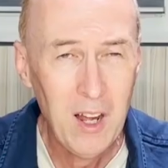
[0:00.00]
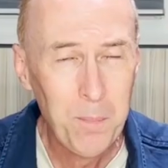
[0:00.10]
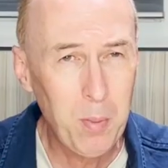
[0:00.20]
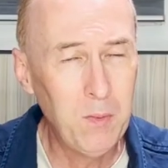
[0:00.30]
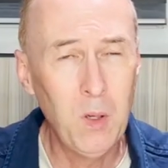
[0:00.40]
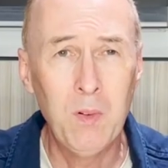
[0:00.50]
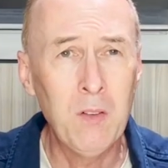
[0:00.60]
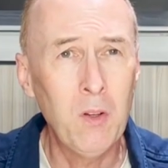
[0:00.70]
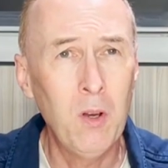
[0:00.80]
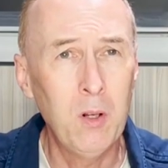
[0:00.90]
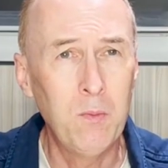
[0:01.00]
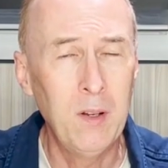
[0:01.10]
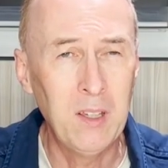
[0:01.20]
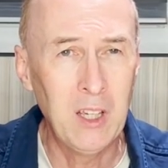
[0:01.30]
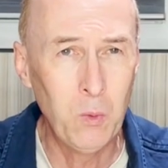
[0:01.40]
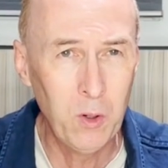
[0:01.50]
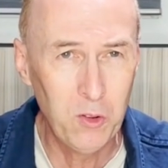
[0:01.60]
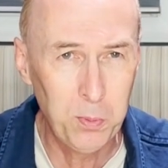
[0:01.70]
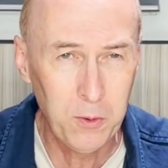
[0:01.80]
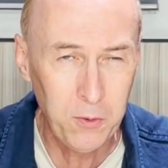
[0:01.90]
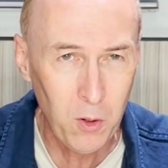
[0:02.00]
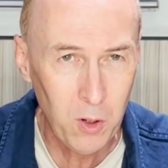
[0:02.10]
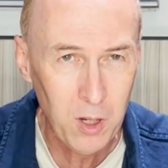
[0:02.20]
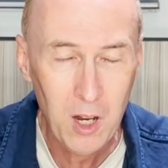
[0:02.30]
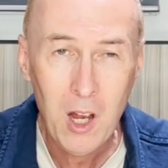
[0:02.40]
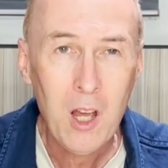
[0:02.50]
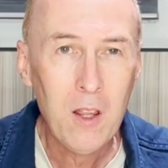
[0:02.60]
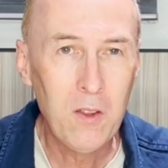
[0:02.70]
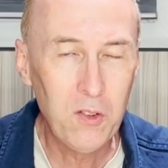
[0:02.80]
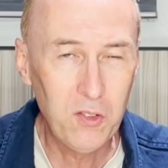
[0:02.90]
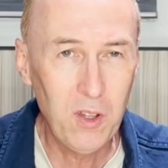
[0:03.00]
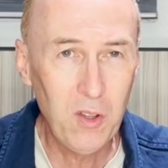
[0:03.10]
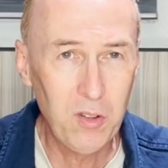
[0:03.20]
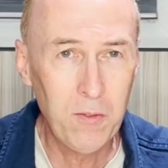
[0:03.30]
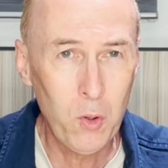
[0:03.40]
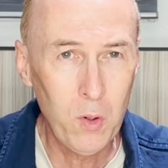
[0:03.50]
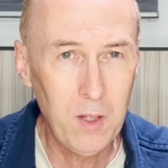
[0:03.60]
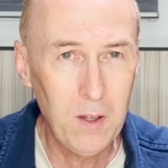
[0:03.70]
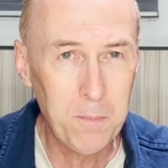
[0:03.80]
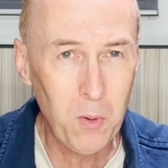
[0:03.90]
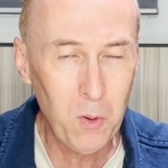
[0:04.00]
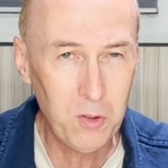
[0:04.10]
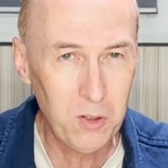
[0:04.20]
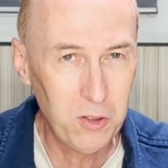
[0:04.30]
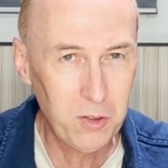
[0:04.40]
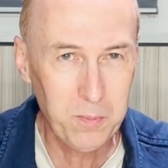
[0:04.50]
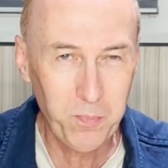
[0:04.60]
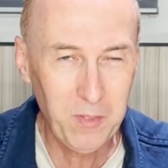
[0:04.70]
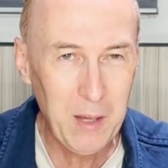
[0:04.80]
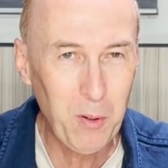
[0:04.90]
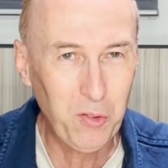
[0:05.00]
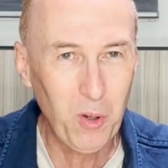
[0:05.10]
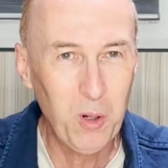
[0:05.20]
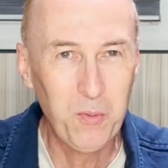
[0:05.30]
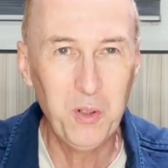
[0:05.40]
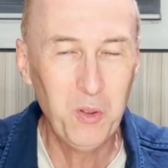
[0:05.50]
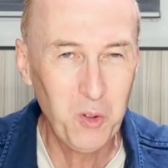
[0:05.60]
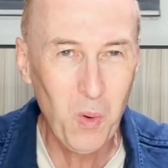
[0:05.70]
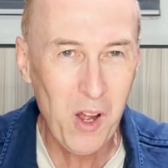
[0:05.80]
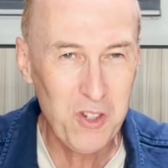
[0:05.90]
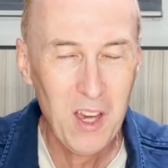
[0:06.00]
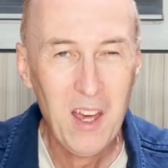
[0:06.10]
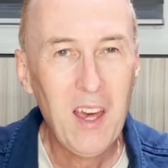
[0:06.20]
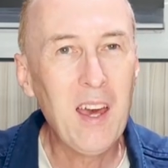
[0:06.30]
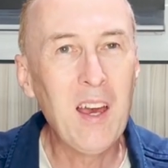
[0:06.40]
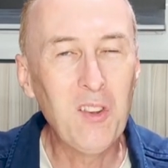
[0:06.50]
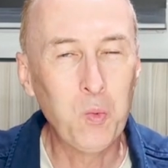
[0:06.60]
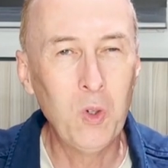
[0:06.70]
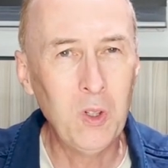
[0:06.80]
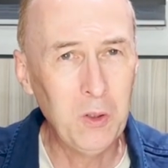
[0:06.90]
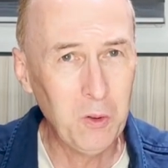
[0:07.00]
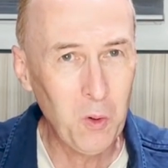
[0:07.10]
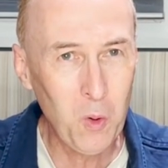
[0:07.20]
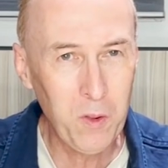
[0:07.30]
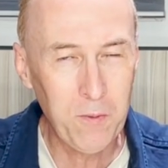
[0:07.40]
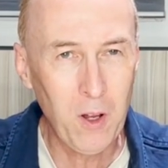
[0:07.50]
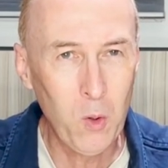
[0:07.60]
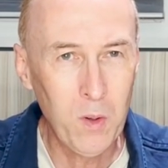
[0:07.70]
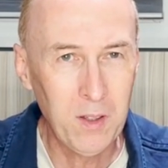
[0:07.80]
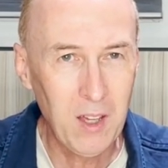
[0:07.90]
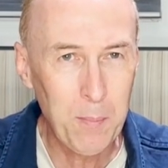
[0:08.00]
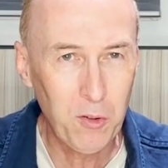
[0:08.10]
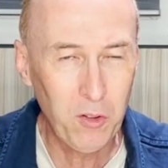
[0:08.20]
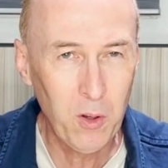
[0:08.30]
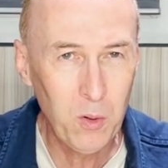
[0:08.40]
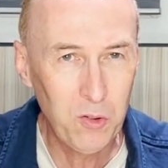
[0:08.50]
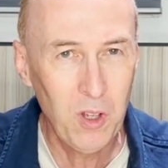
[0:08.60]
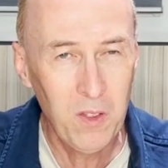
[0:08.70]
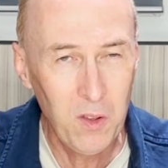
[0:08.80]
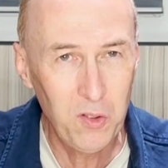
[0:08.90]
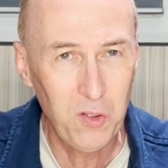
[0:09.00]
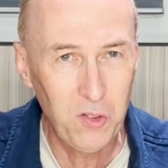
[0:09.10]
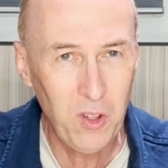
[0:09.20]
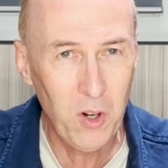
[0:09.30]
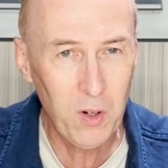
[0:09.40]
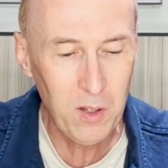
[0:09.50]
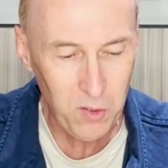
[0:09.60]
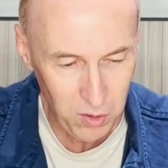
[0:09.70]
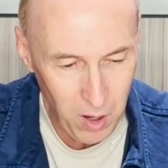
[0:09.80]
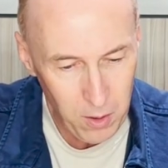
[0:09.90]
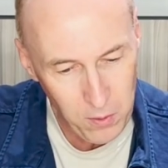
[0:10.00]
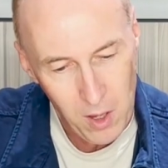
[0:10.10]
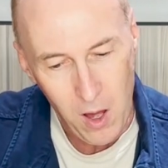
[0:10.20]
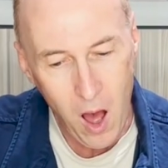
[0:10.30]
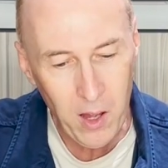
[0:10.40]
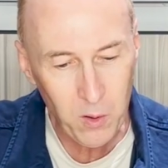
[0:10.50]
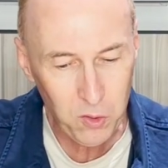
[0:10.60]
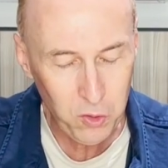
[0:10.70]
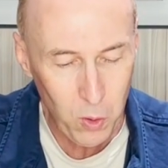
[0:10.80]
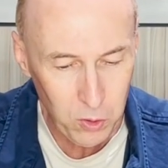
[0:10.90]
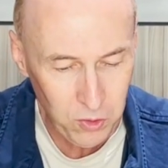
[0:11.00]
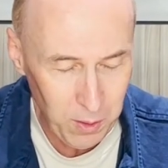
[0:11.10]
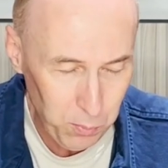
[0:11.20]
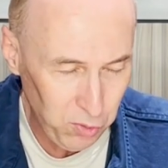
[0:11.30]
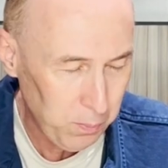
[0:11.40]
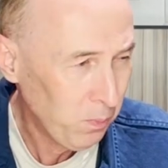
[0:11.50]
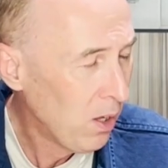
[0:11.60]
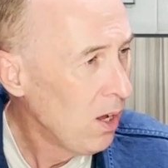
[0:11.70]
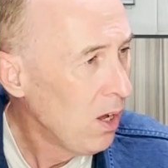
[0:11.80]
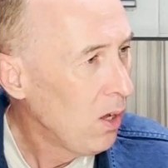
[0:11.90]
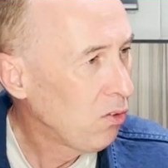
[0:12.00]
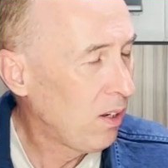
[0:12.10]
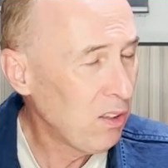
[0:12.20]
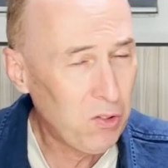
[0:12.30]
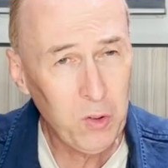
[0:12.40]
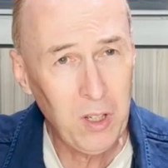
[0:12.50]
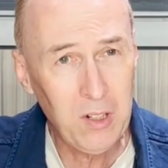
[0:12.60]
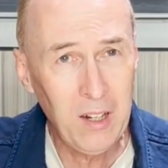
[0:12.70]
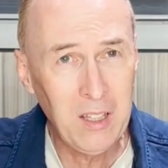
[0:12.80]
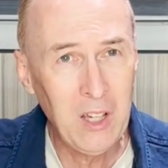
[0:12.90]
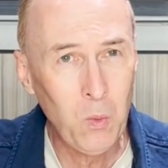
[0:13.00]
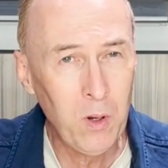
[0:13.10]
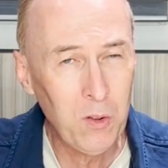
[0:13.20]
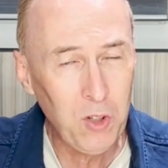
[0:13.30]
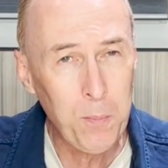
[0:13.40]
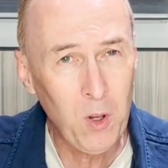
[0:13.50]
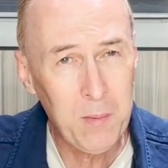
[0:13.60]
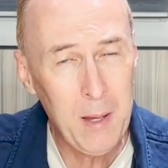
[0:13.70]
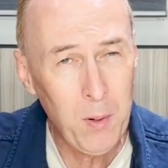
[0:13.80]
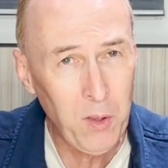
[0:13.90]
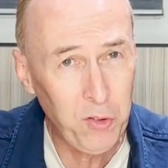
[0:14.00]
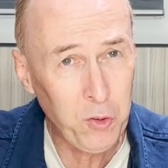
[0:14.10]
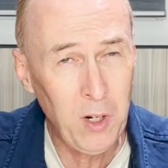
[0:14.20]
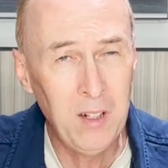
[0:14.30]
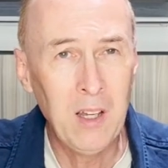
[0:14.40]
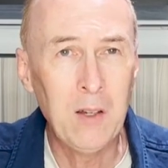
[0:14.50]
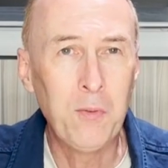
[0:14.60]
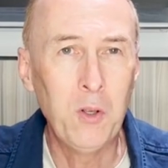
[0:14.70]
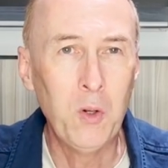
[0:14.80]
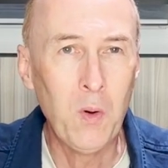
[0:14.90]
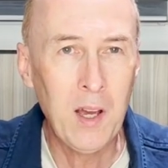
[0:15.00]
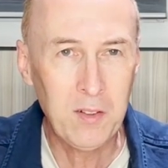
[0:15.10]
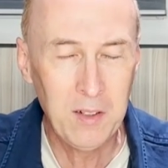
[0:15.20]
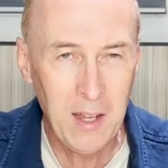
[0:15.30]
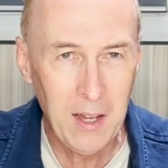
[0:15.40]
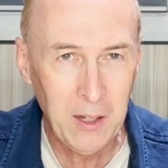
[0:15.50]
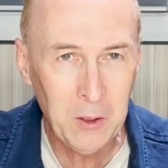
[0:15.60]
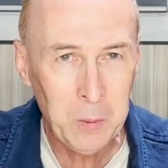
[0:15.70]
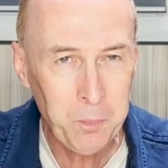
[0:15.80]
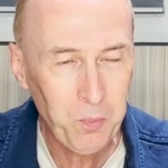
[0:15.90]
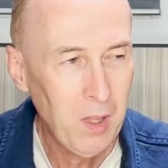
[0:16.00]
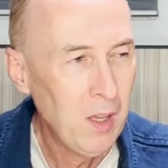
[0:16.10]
But if you've never heard of linking words before, this is a very important episode for you to watch, as will all the following episodes in this series of Ielts Talk Tips. So let's look at linking words. I'll put them up on the screen here for you right now.